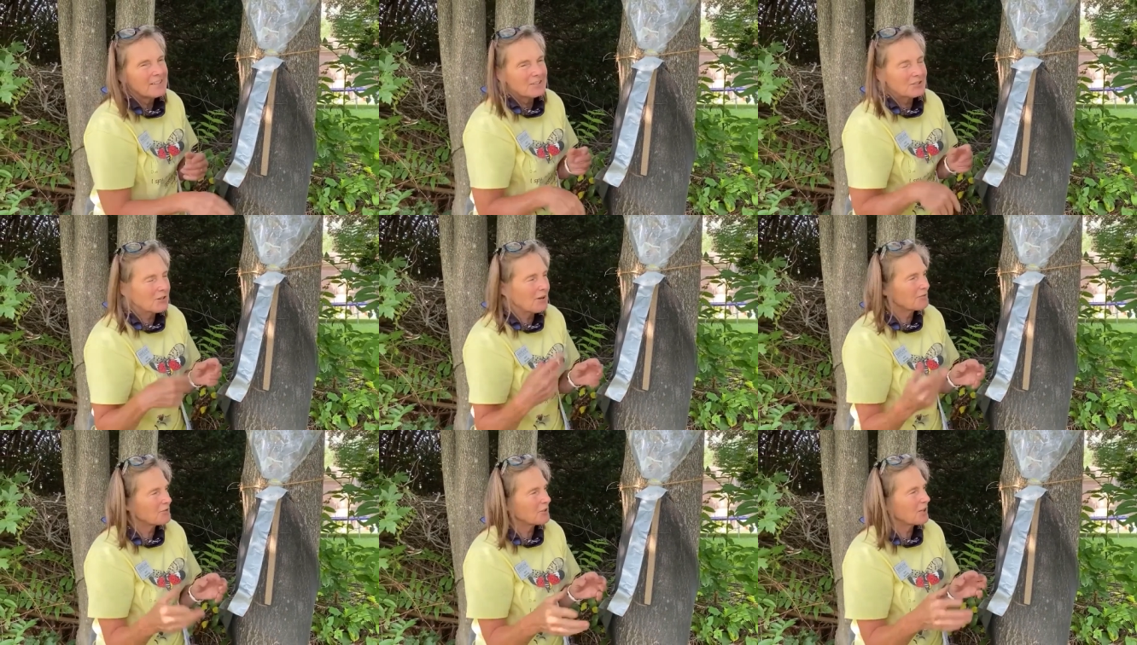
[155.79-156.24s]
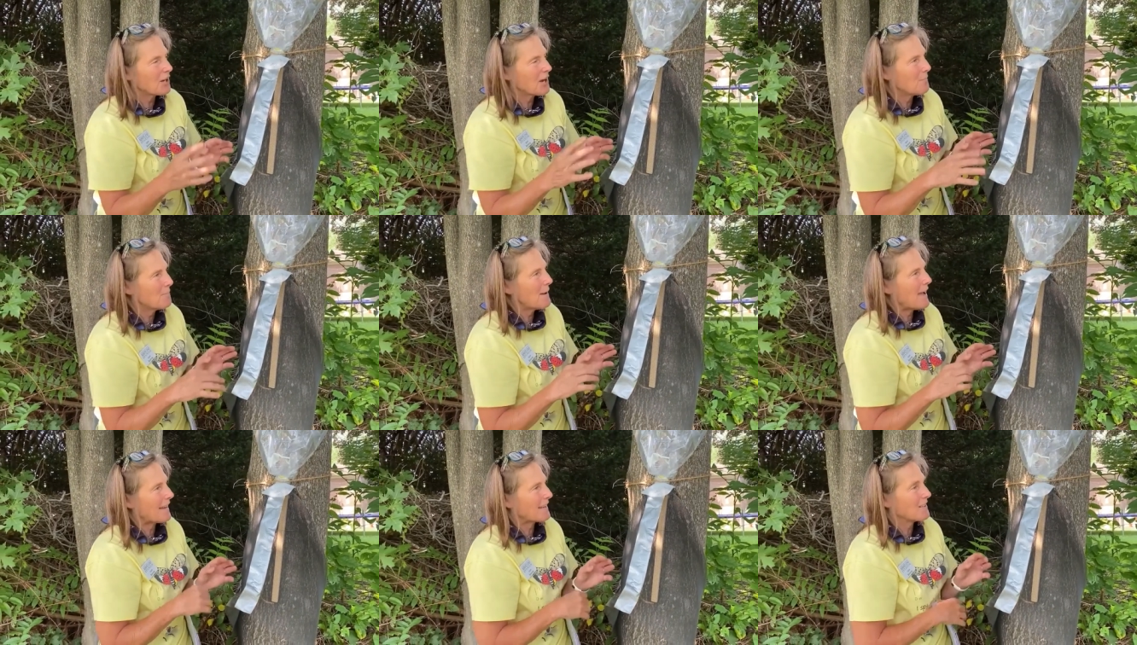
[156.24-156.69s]
You'll have to
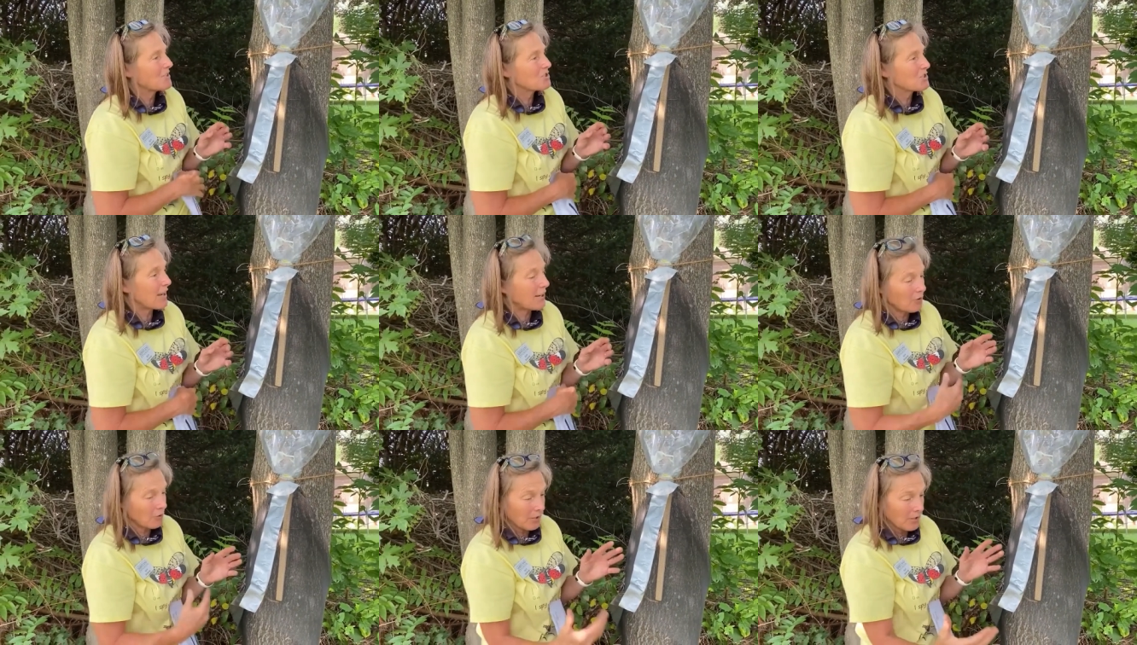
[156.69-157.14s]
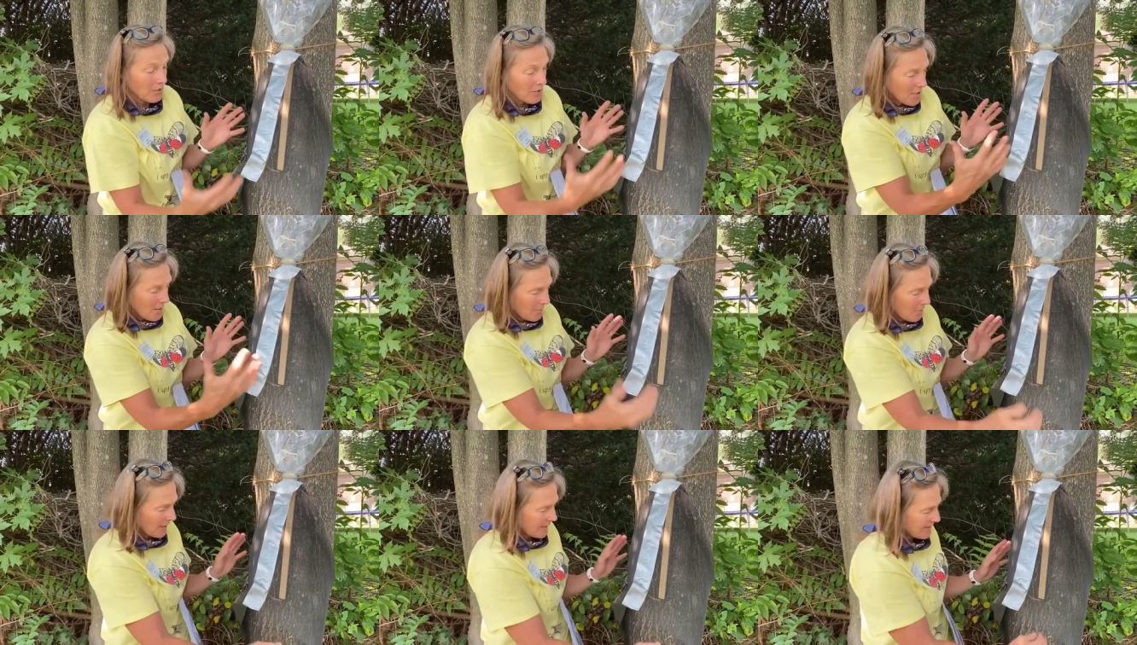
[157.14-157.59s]
come back and check on that.
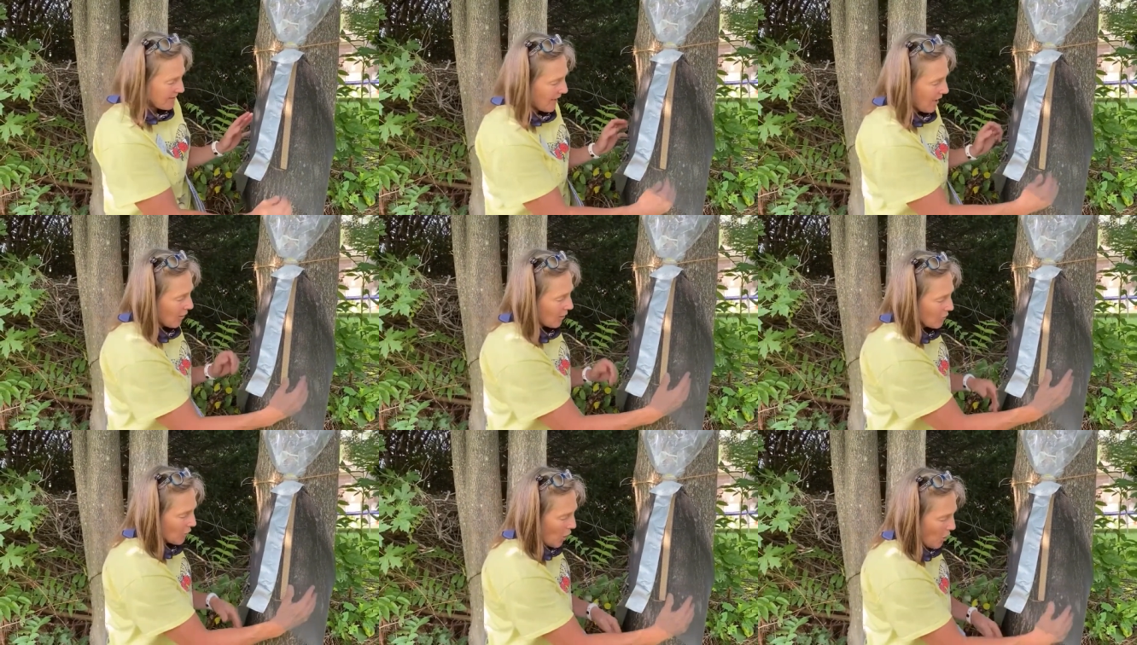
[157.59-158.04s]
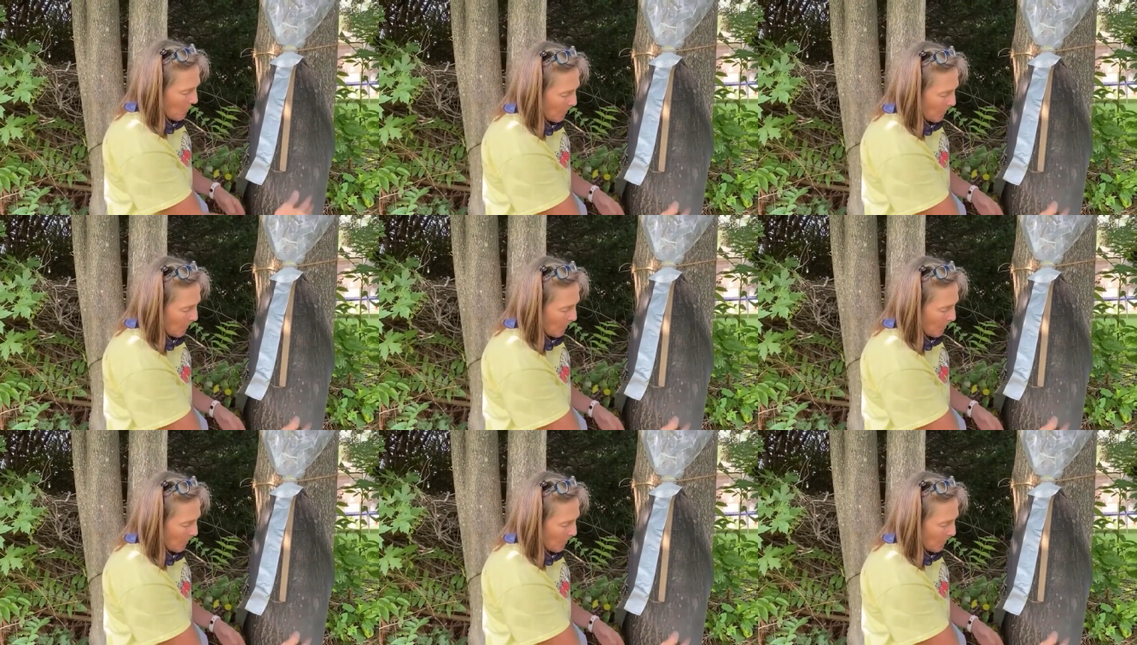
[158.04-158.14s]
But it's held open,